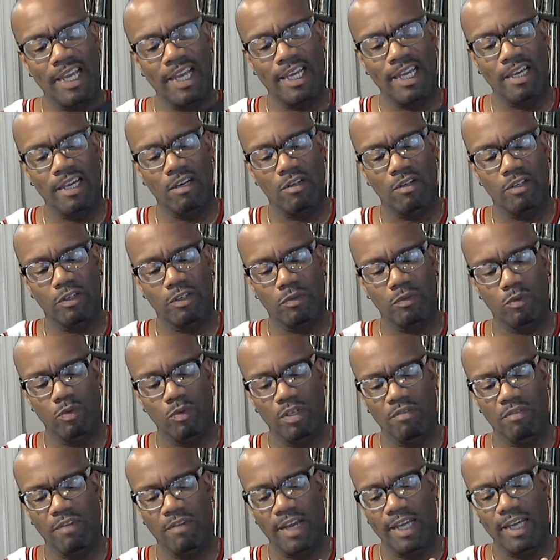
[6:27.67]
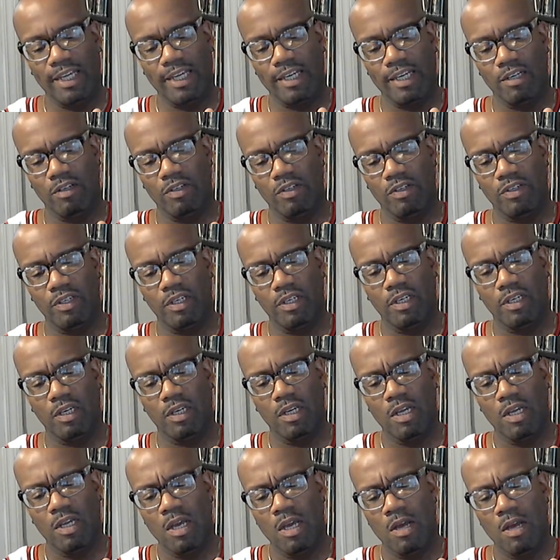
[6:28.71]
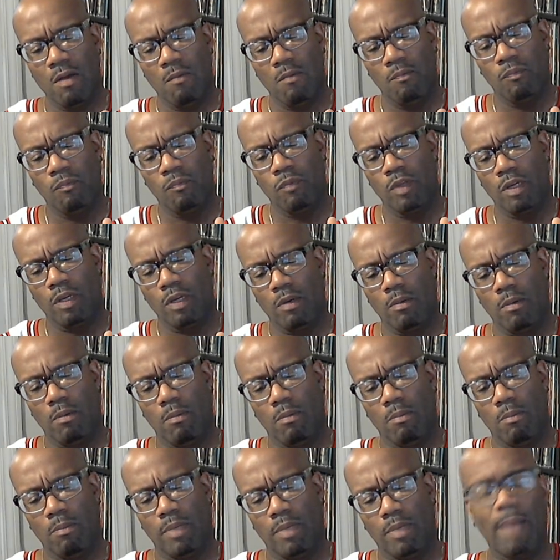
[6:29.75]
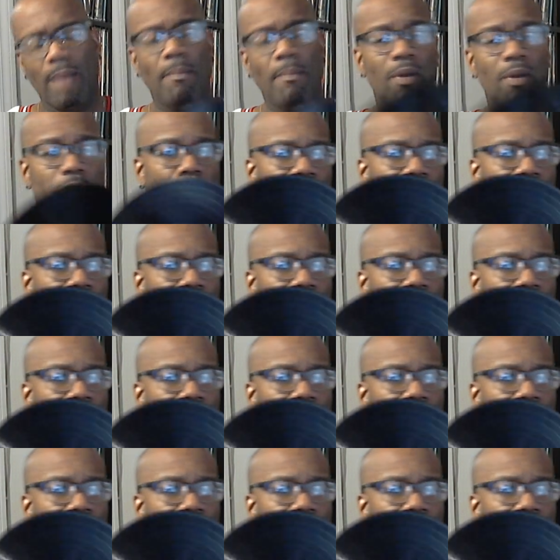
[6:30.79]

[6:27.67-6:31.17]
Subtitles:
Gelder, Rudy Van Gelder. But I've been